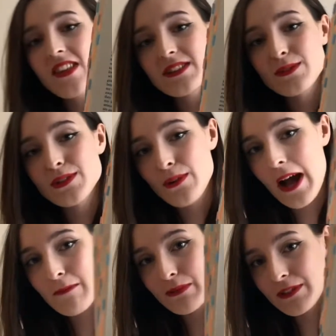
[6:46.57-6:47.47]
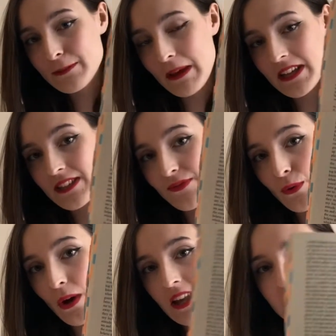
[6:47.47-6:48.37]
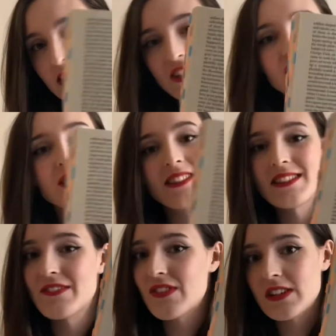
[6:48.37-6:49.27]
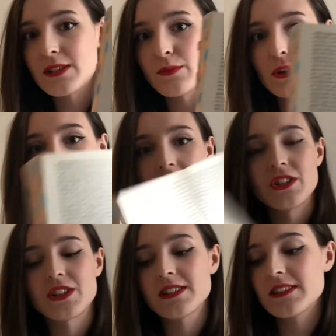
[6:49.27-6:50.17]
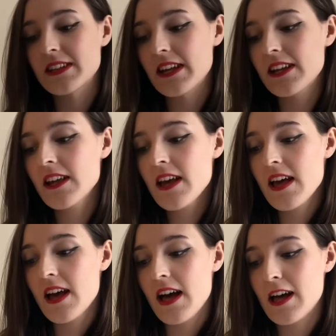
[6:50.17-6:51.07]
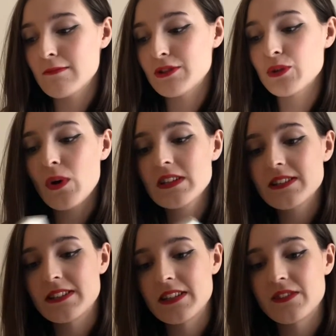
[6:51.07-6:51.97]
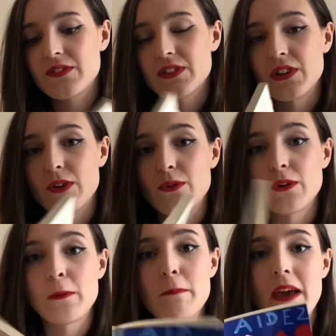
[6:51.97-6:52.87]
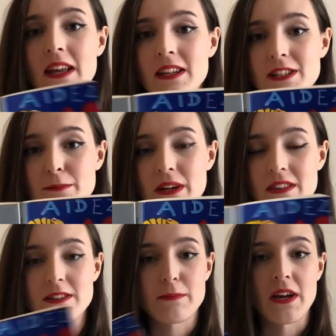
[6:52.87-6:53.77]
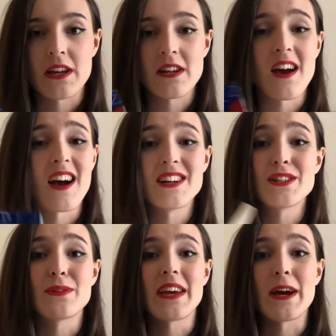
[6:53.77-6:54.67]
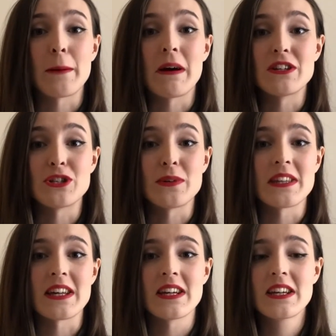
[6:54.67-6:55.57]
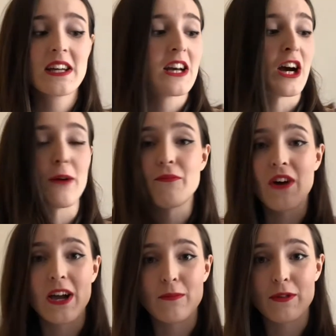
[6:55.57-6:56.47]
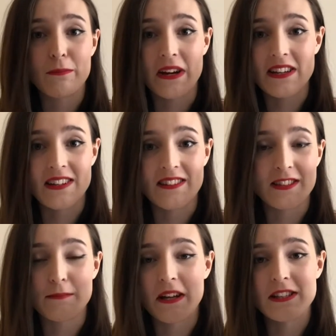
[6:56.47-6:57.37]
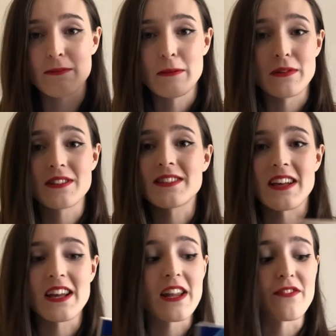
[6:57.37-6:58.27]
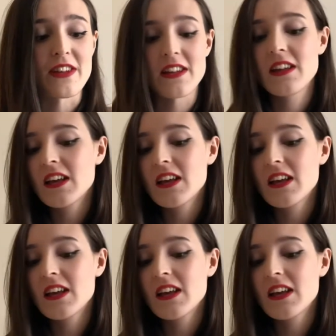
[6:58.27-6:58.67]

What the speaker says: there's also ample space for annotations if that's what you were interested in. It's quite stiff, so you may need to break the spine. I don't care about doing that. I'm fine with breaking the spines of my books. I love it.